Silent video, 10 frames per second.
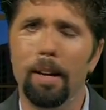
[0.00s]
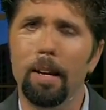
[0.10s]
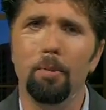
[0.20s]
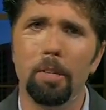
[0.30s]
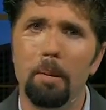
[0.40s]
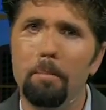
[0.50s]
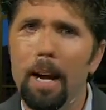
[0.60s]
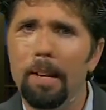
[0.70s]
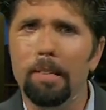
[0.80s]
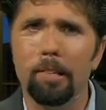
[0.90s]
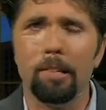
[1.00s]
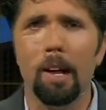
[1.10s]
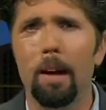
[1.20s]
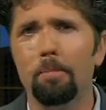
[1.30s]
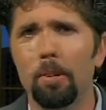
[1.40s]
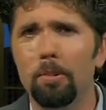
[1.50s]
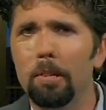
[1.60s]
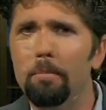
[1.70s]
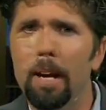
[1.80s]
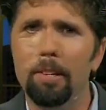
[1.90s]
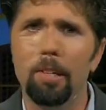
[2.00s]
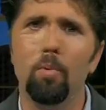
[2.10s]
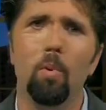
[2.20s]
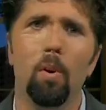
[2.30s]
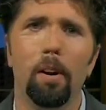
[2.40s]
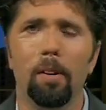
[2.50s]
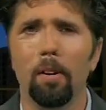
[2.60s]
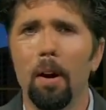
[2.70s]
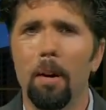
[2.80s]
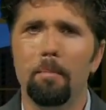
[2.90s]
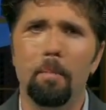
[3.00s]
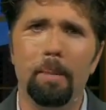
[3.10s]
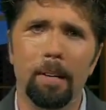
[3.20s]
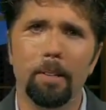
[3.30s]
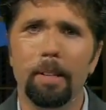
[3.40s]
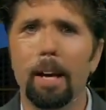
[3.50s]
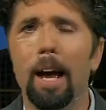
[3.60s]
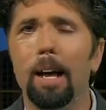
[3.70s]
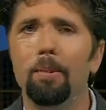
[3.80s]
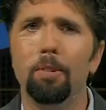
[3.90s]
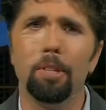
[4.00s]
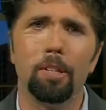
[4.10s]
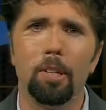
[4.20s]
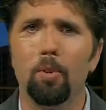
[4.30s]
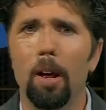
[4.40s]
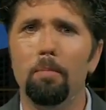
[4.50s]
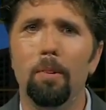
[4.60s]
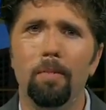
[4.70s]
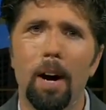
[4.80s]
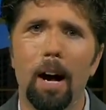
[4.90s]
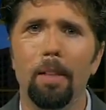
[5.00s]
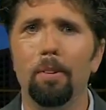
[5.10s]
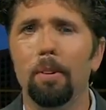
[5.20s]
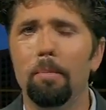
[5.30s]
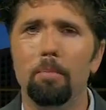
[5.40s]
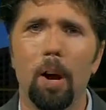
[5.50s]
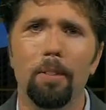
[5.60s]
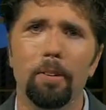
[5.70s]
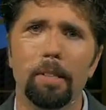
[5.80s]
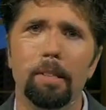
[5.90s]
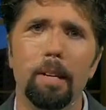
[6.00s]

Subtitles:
He was an amazing sniper, he was an amazing warrior, but bigger than that, he was this incredible father and brother and